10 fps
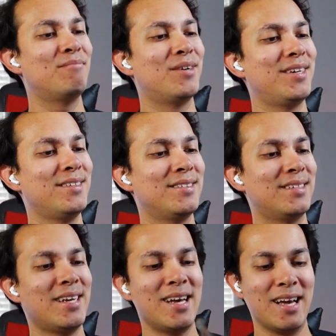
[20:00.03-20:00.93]
but
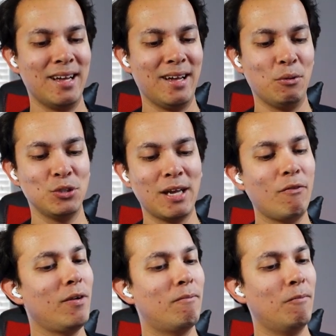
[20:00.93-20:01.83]
I was
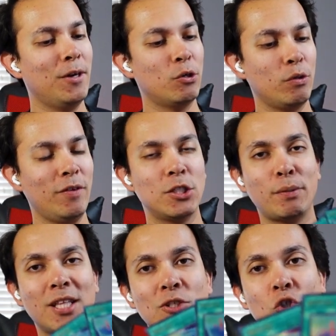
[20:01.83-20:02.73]
not really expecting